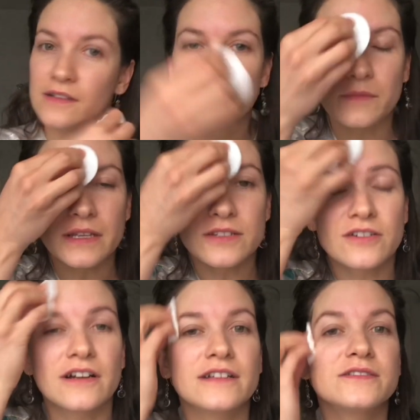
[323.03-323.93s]
me
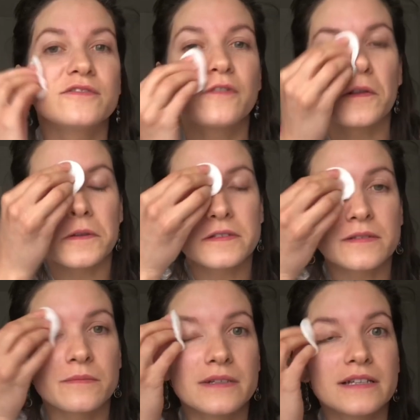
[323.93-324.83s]
trying to follow
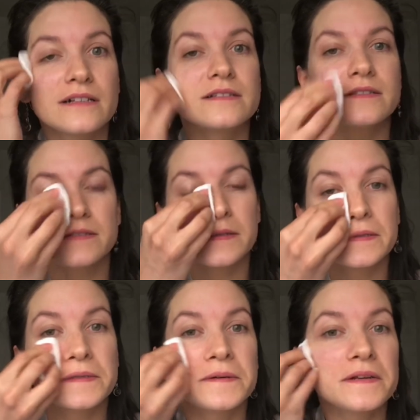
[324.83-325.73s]
somebody else's
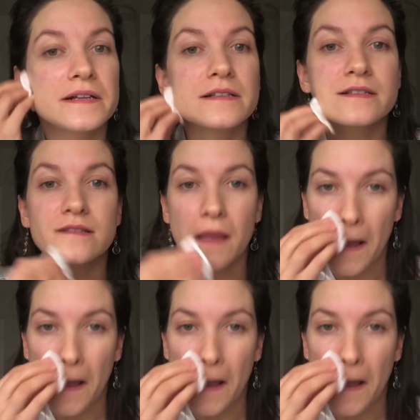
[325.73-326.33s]
tutorial and